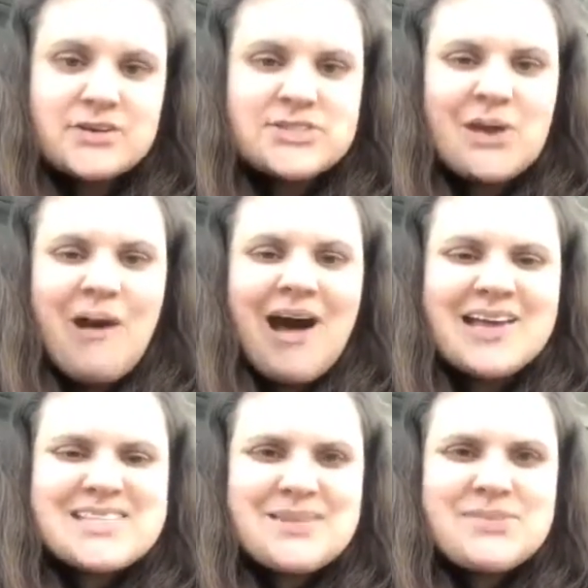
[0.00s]
So
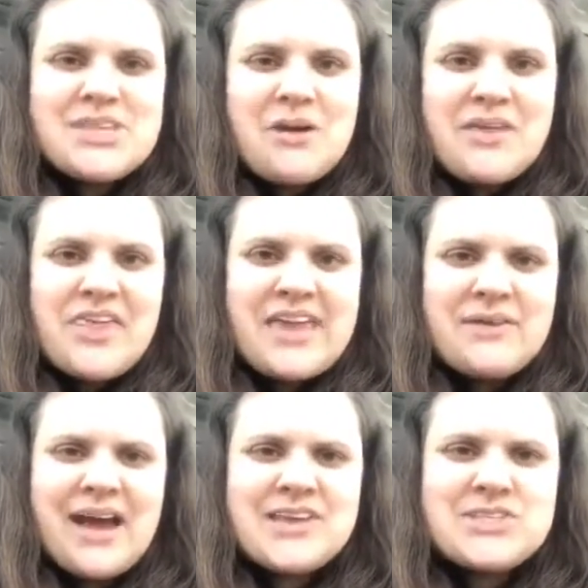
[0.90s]
awesome. So thank
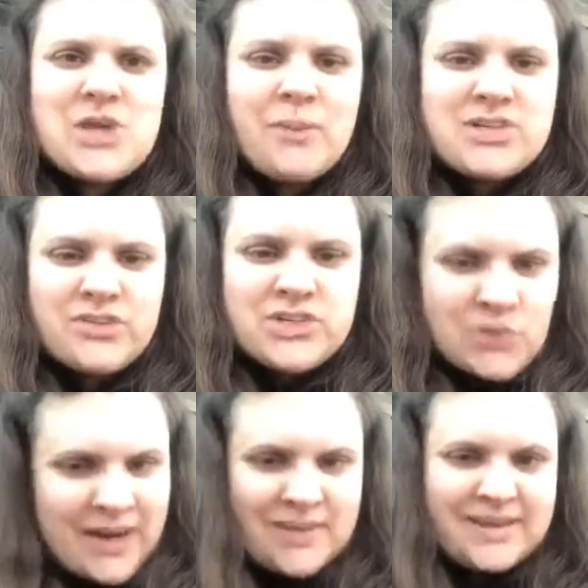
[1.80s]
you guys so much for
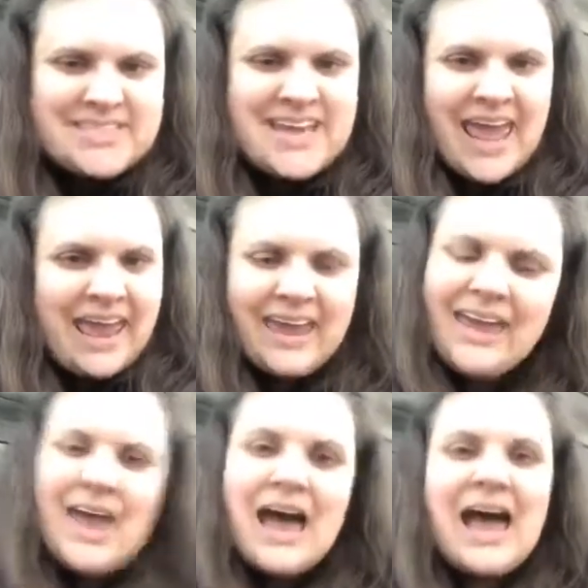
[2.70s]
joining me today.
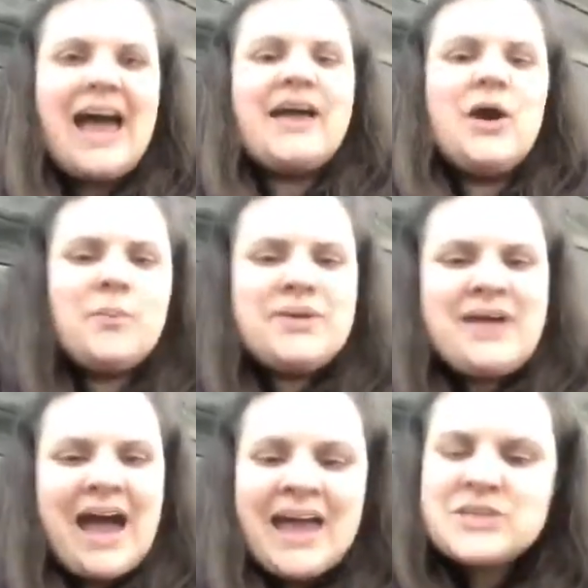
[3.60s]
I hope you
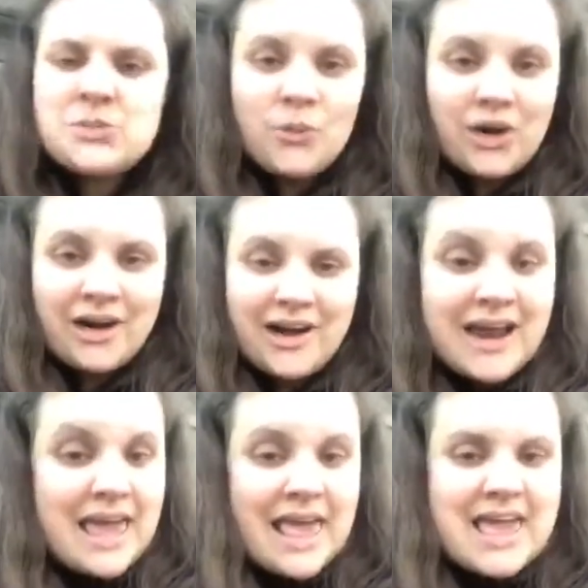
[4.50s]
guys were
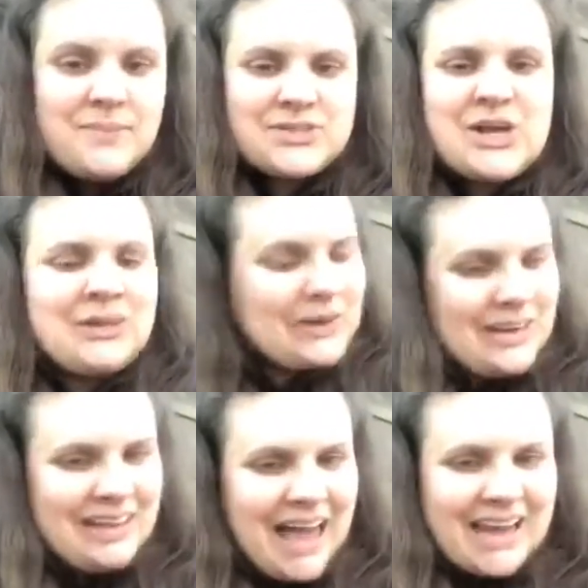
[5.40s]
able to learn
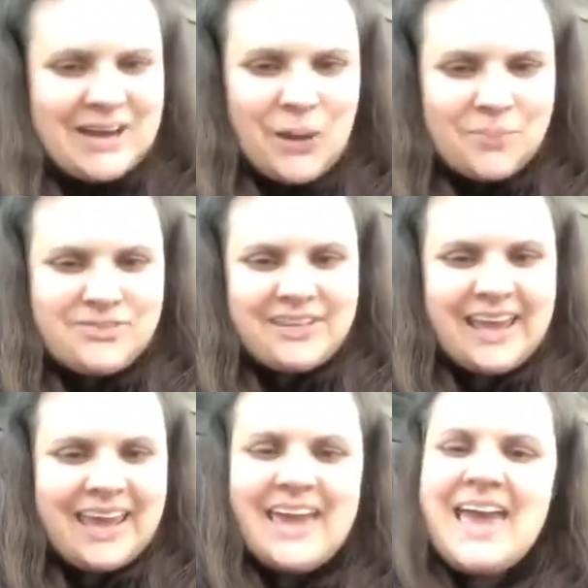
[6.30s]
a lot and
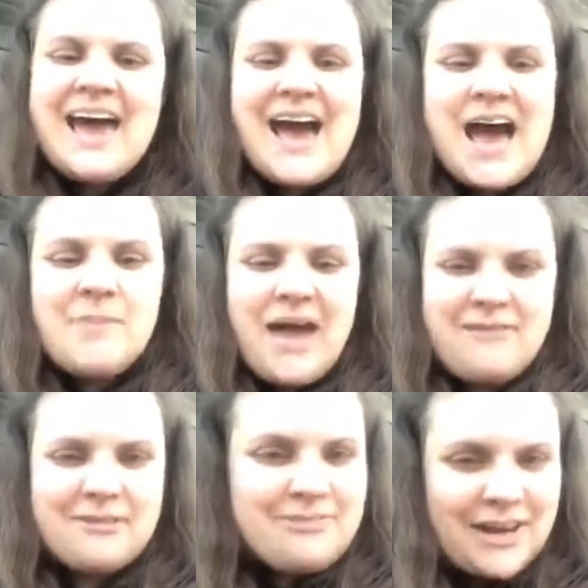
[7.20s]
hopefully
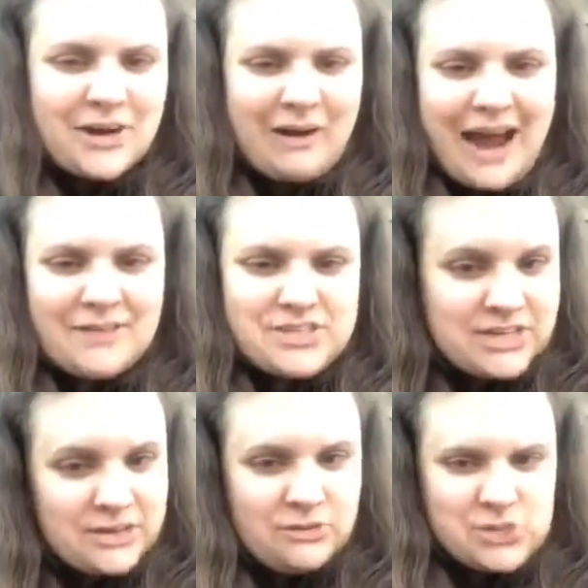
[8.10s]
have a fun craft and
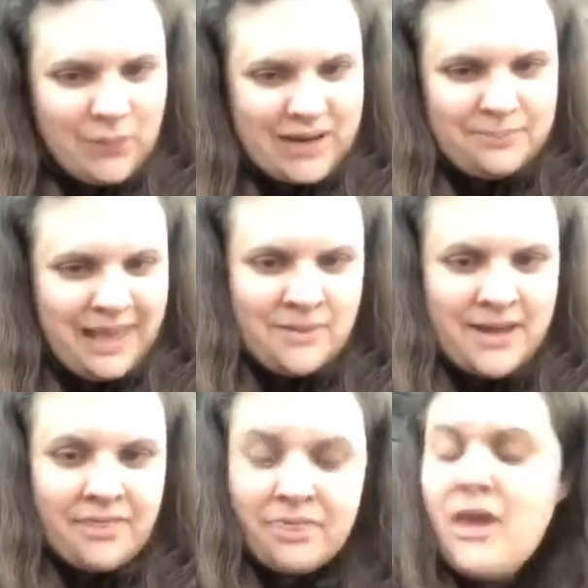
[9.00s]
a new toy to play
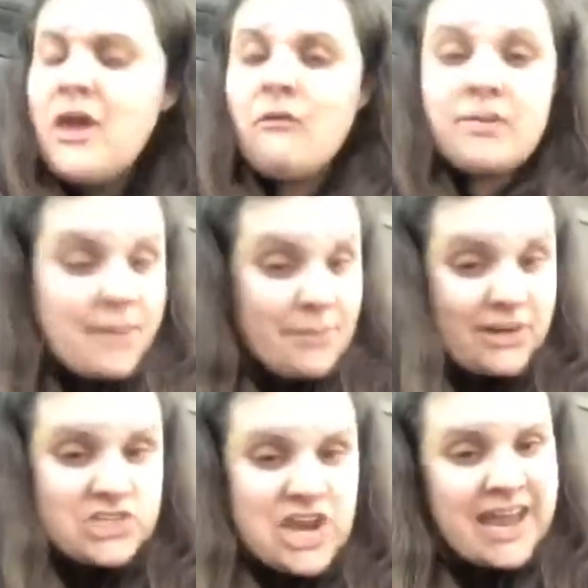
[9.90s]
with. Remember
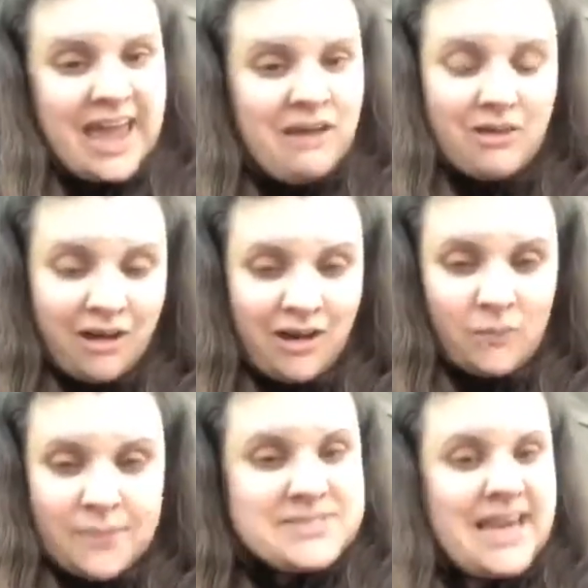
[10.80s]
to check out our
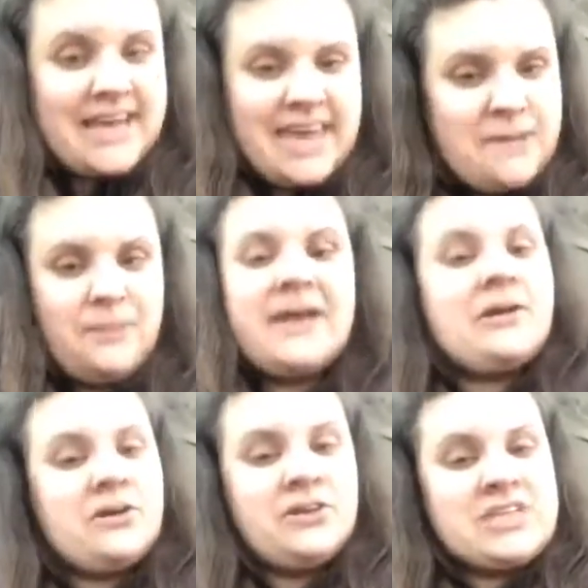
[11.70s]
website,
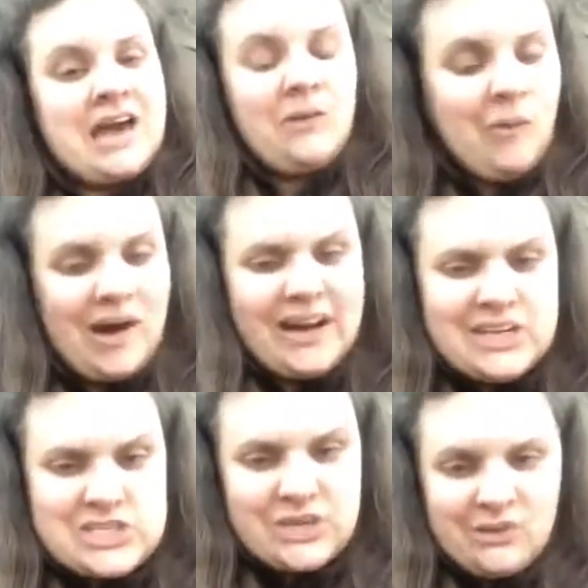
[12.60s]
camplikeagirl.org,
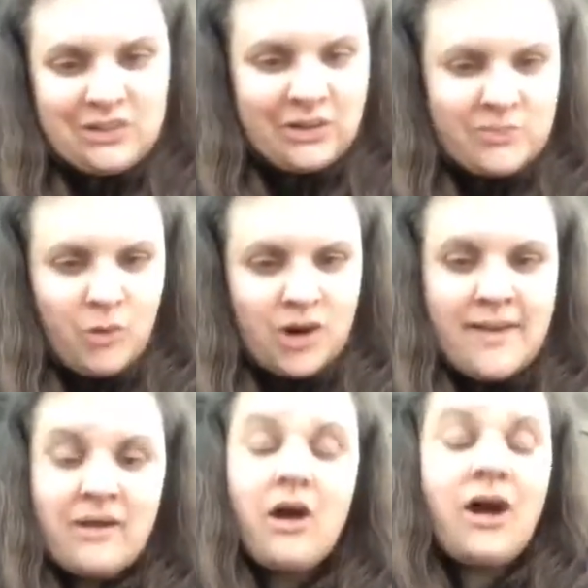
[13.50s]
to learn more
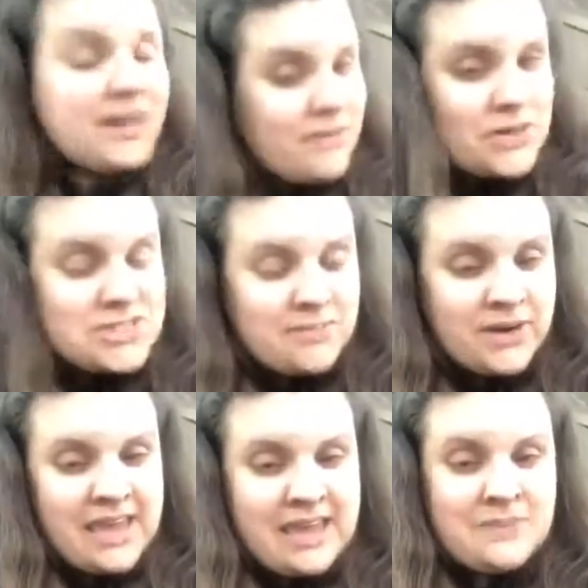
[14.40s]
about all of our summer
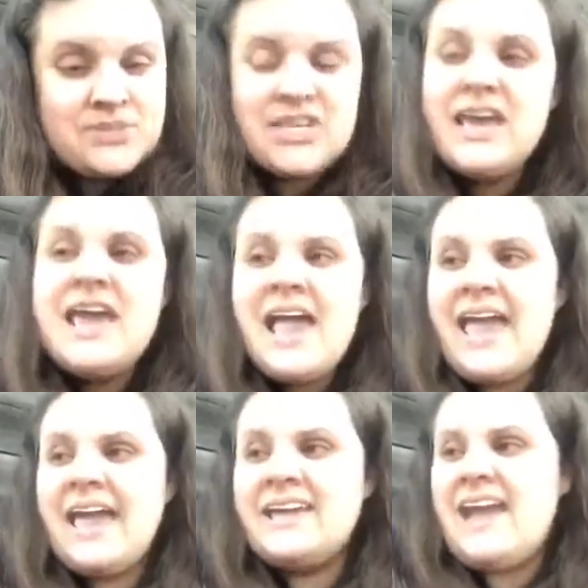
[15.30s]
camps
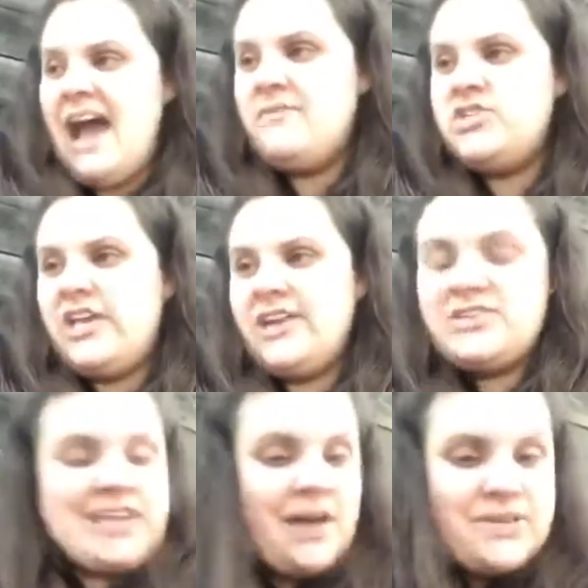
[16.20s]
and have a chance
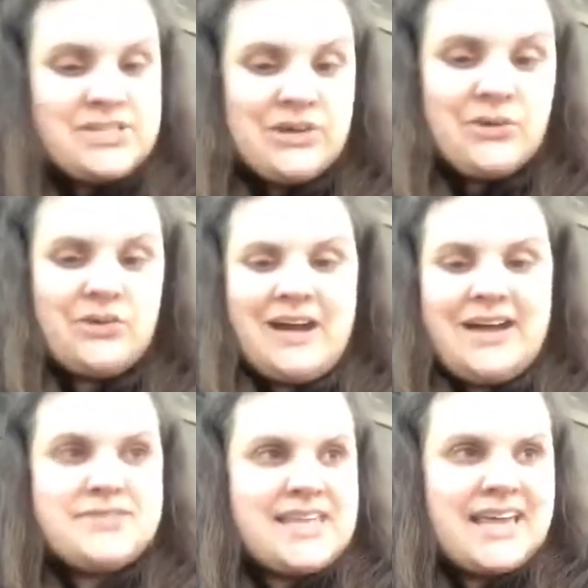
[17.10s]
to come and do
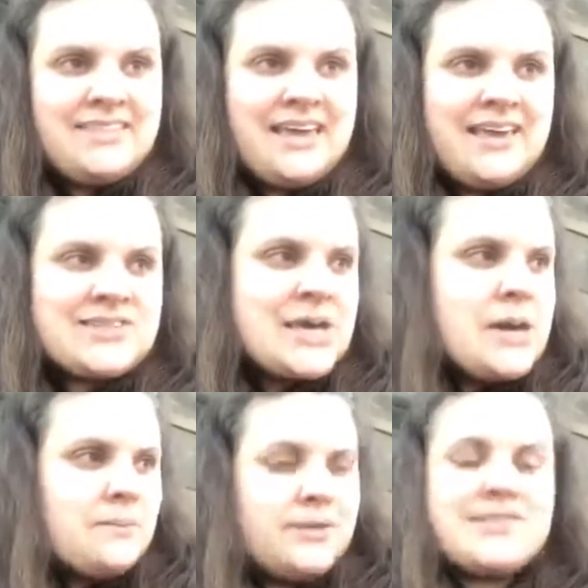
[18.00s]
crafts like these,
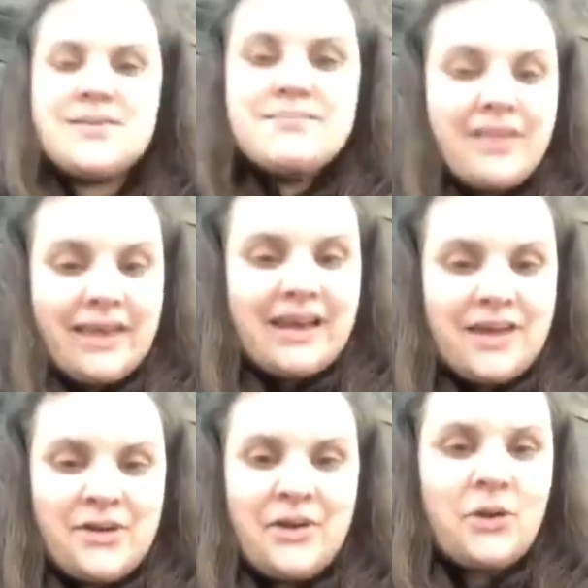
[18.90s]
plus a million
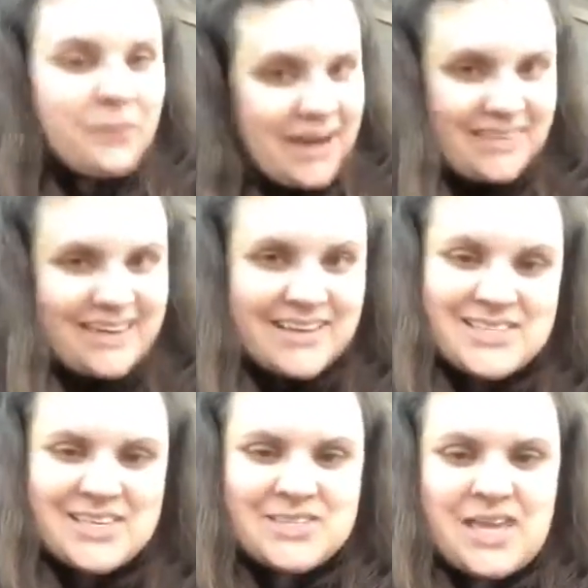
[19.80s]
other great things
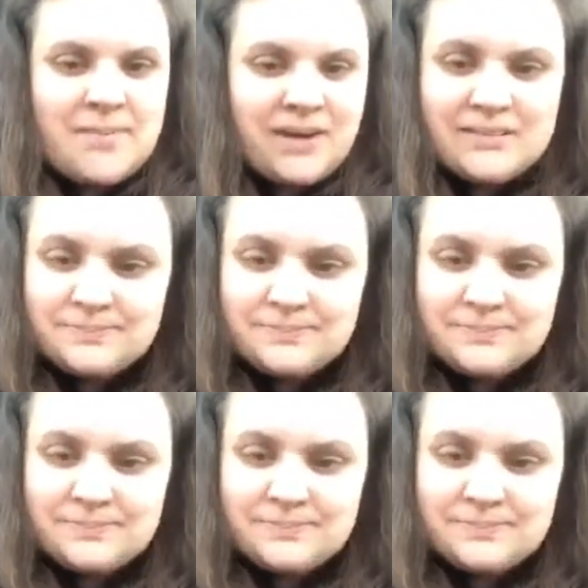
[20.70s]
this summer.